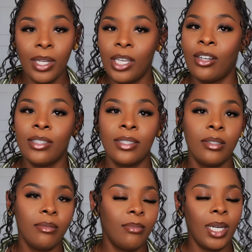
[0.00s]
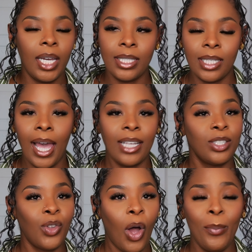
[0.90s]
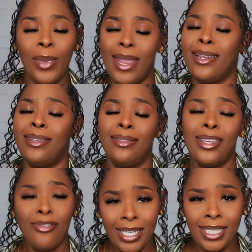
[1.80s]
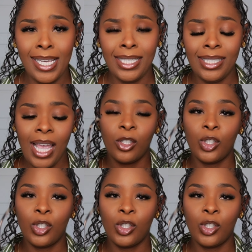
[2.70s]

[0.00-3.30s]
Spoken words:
of years, my eyesight has not been the greatest,